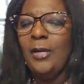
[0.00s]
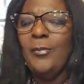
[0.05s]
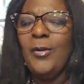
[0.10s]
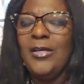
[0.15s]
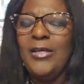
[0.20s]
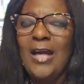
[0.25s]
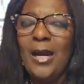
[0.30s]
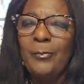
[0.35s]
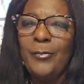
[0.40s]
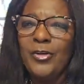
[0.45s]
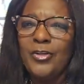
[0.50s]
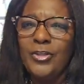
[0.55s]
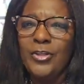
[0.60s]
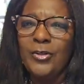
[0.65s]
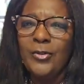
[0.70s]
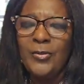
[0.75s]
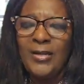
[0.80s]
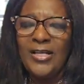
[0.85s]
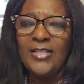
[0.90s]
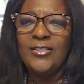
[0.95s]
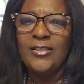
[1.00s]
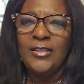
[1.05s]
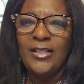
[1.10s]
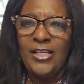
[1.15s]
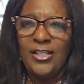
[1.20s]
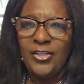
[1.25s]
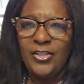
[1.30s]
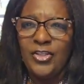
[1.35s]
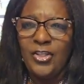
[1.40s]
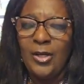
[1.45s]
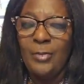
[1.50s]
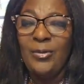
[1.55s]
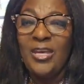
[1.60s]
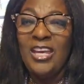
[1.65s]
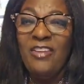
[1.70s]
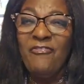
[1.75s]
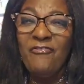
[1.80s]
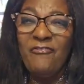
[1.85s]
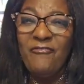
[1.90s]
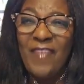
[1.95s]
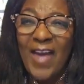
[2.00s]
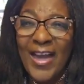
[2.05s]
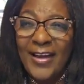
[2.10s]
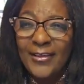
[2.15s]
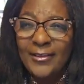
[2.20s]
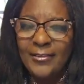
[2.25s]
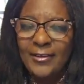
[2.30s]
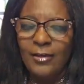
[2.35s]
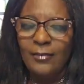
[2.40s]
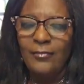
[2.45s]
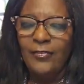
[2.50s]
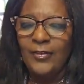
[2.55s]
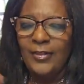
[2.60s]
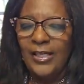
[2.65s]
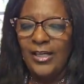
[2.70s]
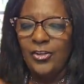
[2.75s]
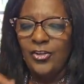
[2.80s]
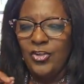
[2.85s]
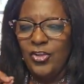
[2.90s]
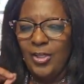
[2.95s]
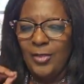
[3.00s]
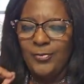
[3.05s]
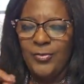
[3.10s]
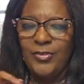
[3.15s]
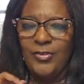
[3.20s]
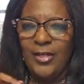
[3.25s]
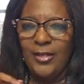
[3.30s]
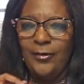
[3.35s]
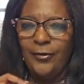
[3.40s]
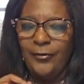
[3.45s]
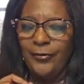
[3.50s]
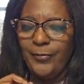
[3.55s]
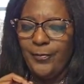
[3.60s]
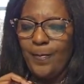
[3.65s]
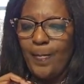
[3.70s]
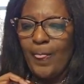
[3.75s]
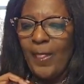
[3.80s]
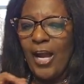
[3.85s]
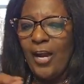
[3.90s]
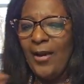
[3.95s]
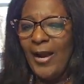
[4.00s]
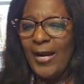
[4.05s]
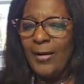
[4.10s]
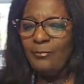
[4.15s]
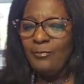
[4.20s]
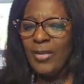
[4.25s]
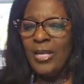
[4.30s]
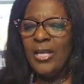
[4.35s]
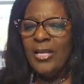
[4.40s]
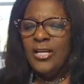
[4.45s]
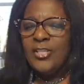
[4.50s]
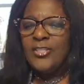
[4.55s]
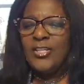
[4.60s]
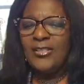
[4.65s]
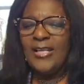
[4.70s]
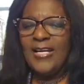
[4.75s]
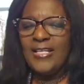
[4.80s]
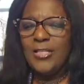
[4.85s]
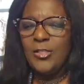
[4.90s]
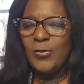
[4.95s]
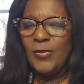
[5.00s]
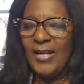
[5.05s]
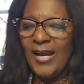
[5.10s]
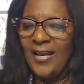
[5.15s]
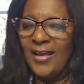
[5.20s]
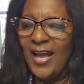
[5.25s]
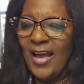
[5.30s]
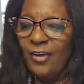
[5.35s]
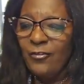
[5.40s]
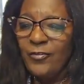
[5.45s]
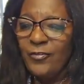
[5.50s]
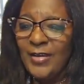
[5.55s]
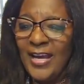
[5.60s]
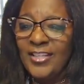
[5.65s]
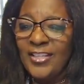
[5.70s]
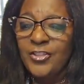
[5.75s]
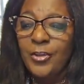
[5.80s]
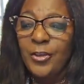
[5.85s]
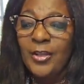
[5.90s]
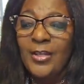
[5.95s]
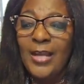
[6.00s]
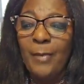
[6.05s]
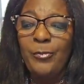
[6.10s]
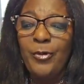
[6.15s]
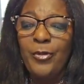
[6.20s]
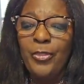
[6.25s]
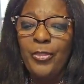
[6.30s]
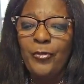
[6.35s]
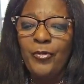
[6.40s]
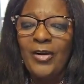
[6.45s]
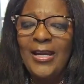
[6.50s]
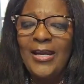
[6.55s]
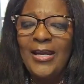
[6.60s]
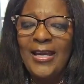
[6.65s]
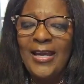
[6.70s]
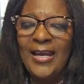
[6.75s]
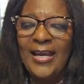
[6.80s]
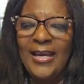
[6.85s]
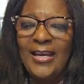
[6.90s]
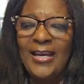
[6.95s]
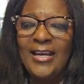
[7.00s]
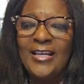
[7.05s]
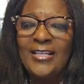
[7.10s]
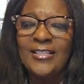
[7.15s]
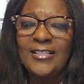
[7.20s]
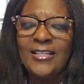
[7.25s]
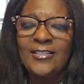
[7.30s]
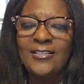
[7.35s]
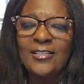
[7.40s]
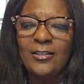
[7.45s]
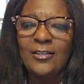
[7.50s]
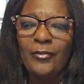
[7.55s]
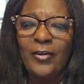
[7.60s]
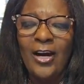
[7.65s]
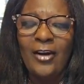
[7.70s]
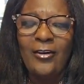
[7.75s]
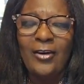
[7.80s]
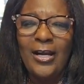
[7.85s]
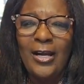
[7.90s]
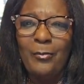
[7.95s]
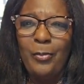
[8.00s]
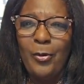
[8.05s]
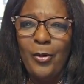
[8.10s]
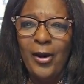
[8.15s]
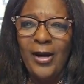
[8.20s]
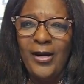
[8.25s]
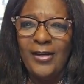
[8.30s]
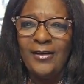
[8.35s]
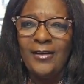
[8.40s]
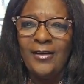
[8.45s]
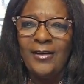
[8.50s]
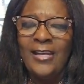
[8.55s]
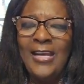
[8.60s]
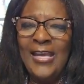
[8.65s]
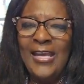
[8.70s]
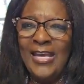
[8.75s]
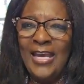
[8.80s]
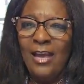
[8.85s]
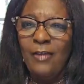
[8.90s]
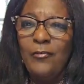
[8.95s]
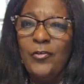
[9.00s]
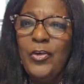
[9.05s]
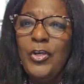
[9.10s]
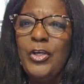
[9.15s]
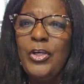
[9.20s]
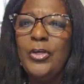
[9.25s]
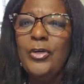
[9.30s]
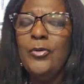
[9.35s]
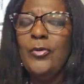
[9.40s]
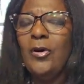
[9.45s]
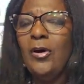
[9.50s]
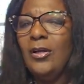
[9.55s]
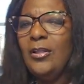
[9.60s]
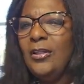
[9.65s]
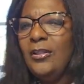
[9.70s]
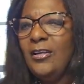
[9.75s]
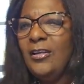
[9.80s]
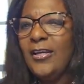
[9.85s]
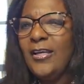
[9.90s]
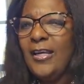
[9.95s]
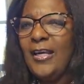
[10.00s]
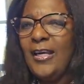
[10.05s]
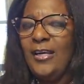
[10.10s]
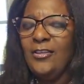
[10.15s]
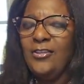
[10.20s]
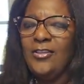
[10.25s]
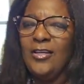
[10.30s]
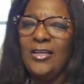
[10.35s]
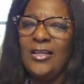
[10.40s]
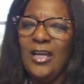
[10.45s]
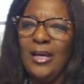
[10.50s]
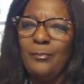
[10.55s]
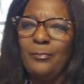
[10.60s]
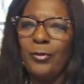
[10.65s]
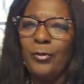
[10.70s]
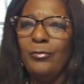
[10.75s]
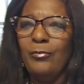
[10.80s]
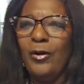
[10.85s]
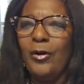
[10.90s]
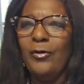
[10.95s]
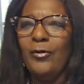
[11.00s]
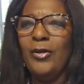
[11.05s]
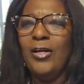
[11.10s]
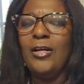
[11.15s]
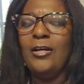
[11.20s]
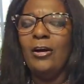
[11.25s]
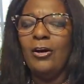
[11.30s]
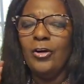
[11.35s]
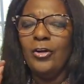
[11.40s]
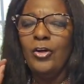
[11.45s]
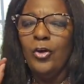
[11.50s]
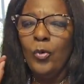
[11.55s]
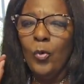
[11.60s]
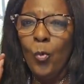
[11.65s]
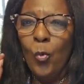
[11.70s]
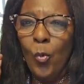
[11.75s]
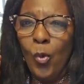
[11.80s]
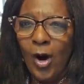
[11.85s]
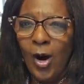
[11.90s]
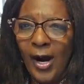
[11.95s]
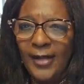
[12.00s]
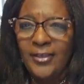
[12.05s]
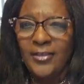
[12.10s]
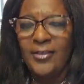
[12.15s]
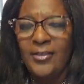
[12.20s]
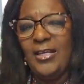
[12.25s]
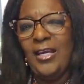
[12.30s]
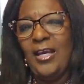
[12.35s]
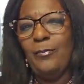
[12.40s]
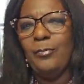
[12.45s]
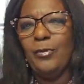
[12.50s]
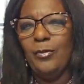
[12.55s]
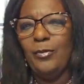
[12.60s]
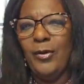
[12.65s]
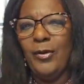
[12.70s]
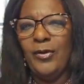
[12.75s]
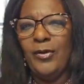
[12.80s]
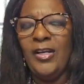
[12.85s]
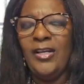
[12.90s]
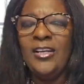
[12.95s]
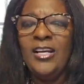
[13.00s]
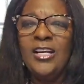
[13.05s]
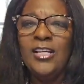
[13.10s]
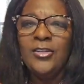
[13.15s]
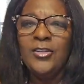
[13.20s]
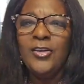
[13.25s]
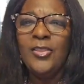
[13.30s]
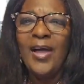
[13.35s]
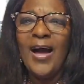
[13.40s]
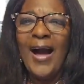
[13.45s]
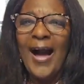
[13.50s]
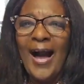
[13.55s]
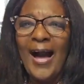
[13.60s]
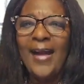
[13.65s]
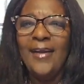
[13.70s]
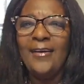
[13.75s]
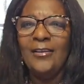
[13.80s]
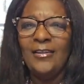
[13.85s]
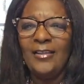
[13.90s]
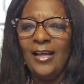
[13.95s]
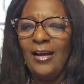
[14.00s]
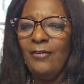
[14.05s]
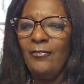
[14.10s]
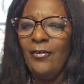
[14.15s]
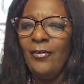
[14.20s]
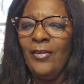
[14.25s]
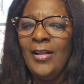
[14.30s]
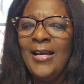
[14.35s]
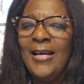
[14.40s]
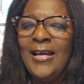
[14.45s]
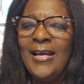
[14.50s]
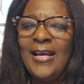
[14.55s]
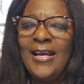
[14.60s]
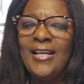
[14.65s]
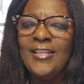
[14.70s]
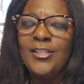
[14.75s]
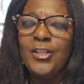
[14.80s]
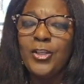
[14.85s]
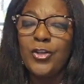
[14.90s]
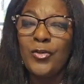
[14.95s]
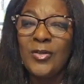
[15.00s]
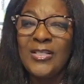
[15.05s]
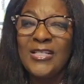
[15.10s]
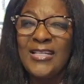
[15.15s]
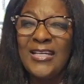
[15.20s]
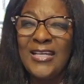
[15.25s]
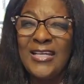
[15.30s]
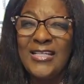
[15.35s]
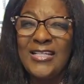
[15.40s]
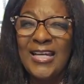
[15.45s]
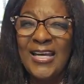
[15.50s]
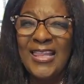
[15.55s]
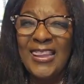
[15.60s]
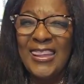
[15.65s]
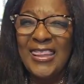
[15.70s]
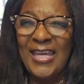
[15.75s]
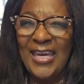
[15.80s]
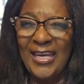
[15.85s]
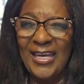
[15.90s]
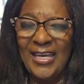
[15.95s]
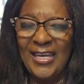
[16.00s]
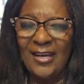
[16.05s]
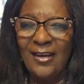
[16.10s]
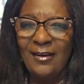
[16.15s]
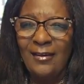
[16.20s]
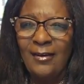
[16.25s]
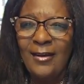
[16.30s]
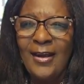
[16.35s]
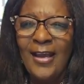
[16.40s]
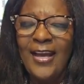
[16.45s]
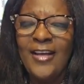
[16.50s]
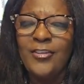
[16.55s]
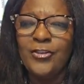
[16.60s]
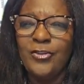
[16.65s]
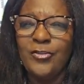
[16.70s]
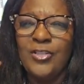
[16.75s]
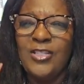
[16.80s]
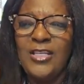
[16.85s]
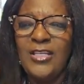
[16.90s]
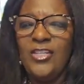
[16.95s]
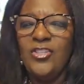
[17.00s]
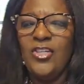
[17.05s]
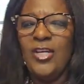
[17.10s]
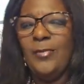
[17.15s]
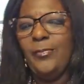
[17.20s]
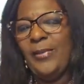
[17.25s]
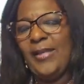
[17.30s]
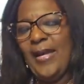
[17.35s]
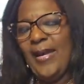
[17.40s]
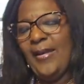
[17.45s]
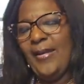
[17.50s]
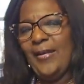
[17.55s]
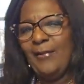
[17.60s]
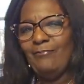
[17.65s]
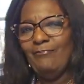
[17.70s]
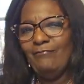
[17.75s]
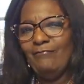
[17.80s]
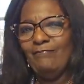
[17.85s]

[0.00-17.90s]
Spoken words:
But number 2 is leadership, effective leadership skills. All right. So that's what I have next. Number 3 is, this is very important. If you are looking to get promoted or you want to get promoted to the higher level, is strategic thinking and strategic planning.